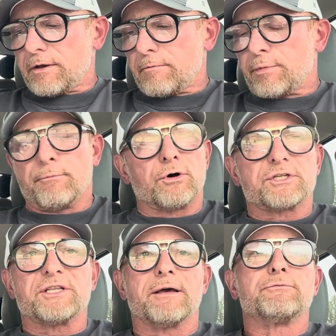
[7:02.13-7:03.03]
But most
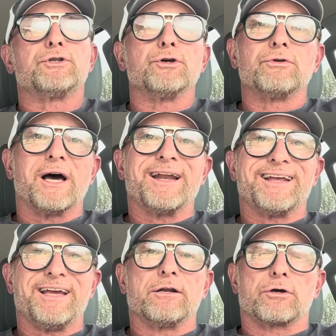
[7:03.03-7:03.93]
of them do not
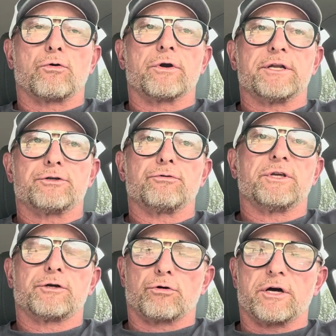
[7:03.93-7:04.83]
eat according to
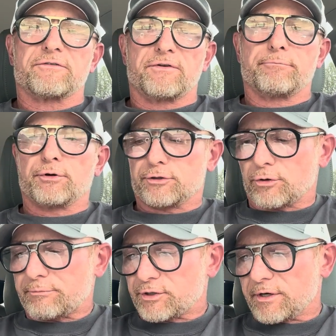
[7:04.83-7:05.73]
the CrossFit
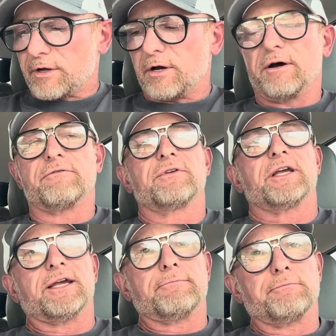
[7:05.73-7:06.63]
prescription of
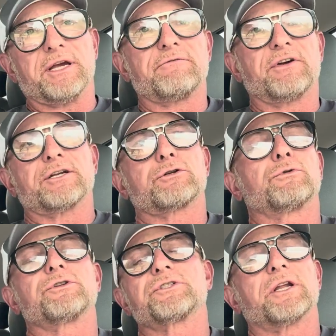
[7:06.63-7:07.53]
eat meat,
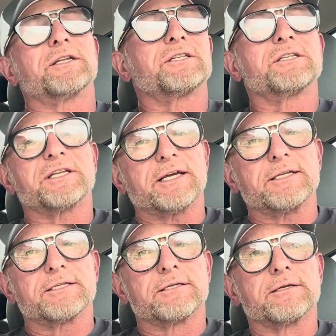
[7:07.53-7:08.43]
vegetables, nuts, and
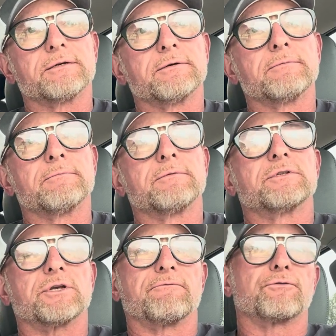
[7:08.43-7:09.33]
seeds,
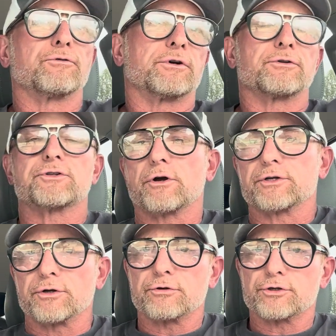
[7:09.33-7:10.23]
some fruit, little starch,
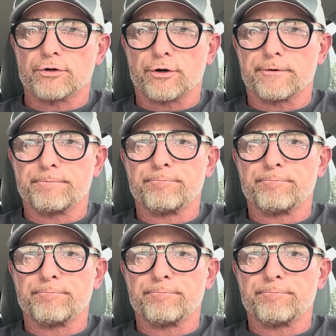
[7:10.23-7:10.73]
no sugar.